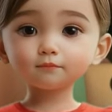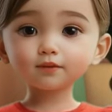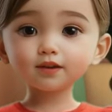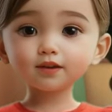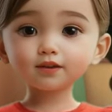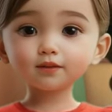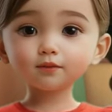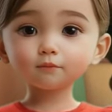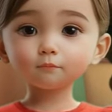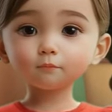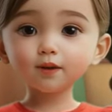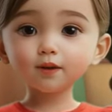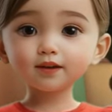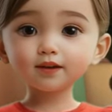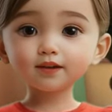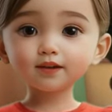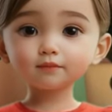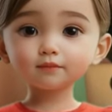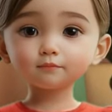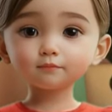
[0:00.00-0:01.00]
In the
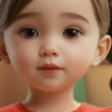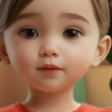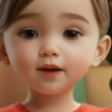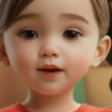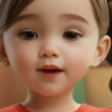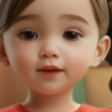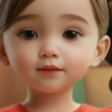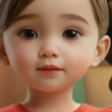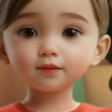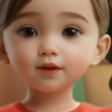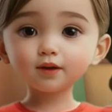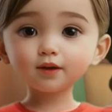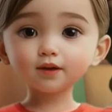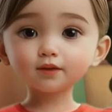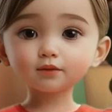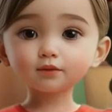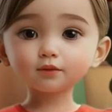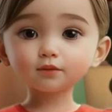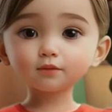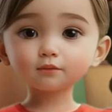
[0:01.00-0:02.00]
body of your
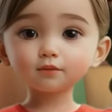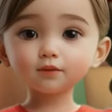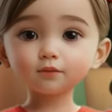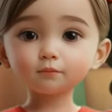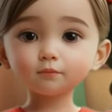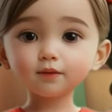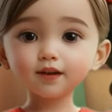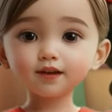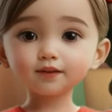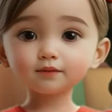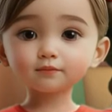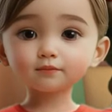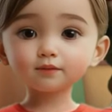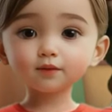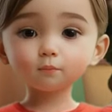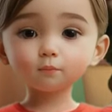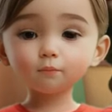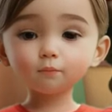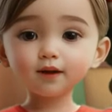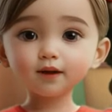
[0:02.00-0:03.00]
essay, you can write a
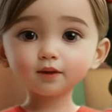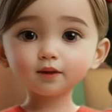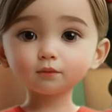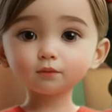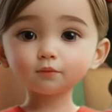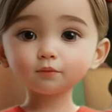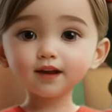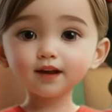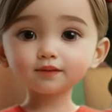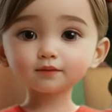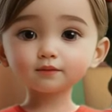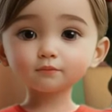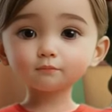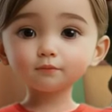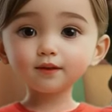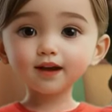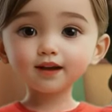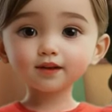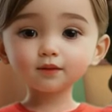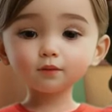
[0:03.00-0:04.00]
few paragraphs
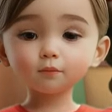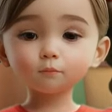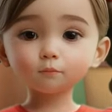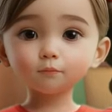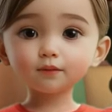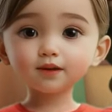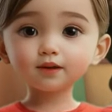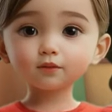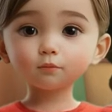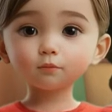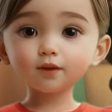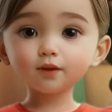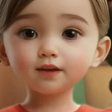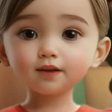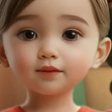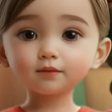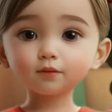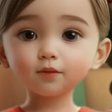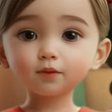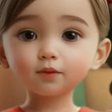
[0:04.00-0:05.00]
about your big
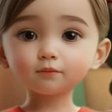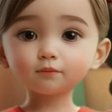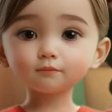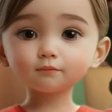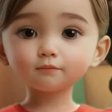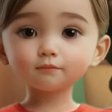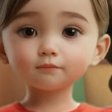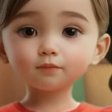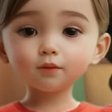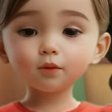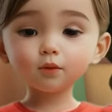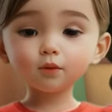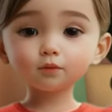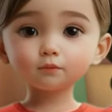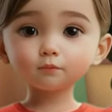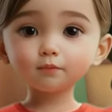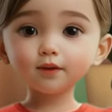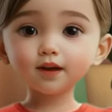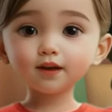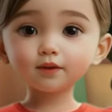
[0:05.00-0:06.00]
grandma.
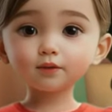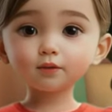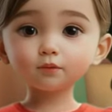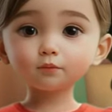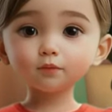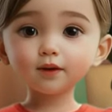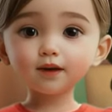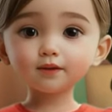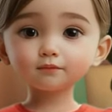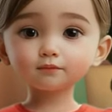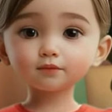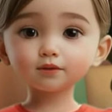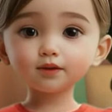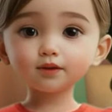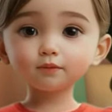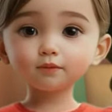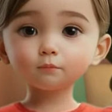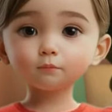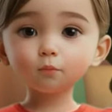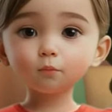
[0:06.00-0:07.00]
Each paragraph
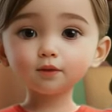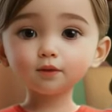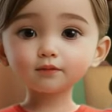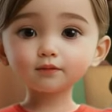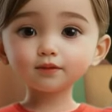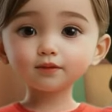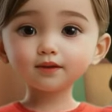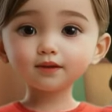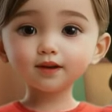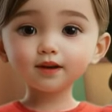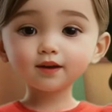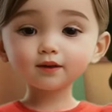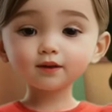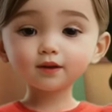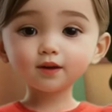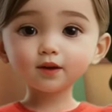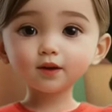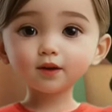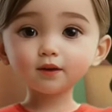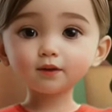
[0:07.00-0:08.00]
should have one main
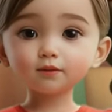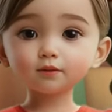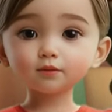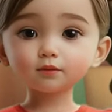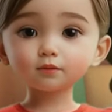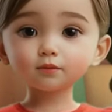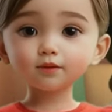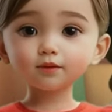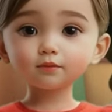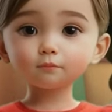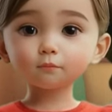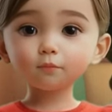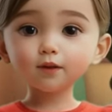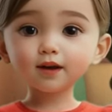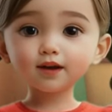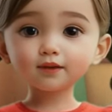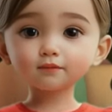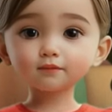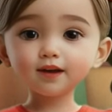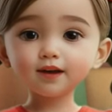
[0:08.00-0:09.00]
idea. You can
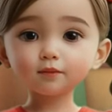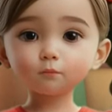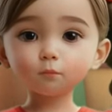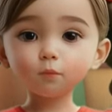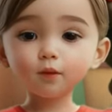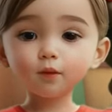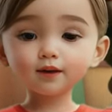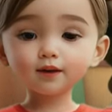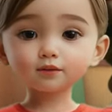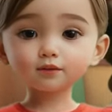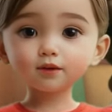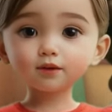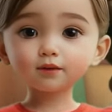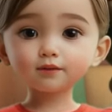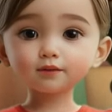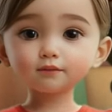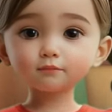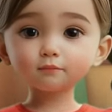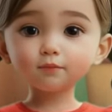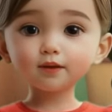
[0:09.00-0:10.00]
write about why she
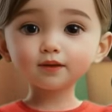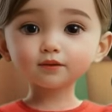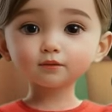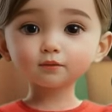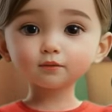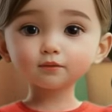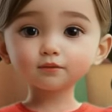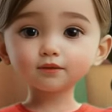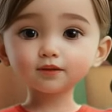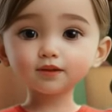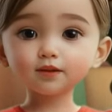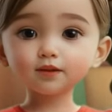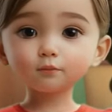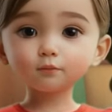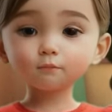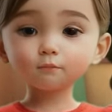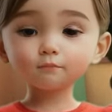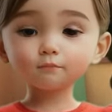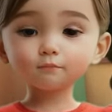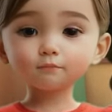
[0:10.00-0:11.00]
is special to
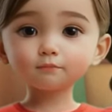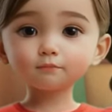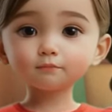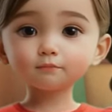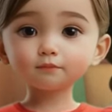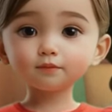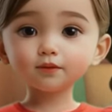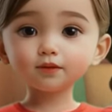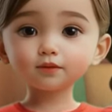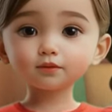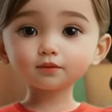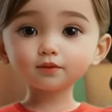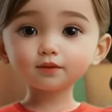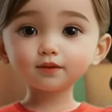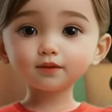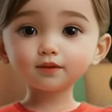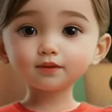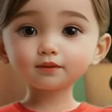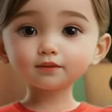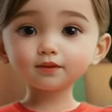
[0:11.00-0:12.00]
you, things
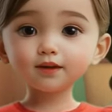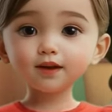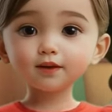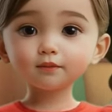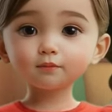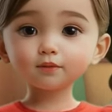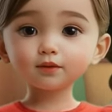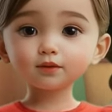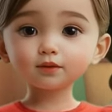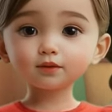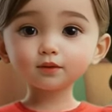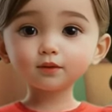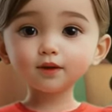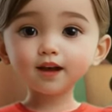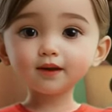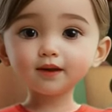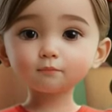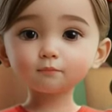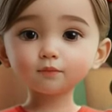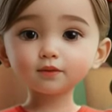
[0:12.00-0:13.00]
she does that make you
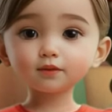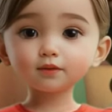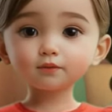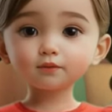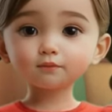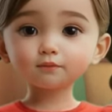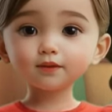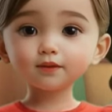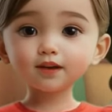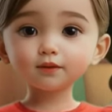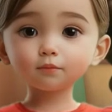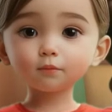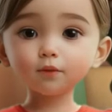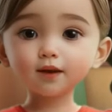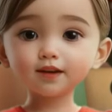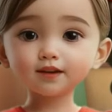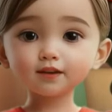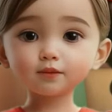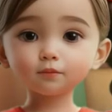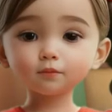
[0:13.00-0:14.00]
happy, and
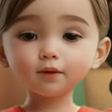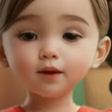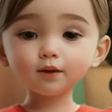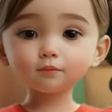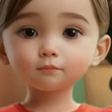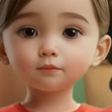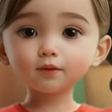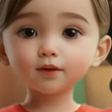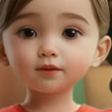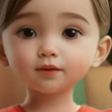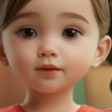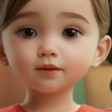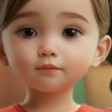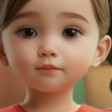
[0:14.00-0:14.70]
why you love her.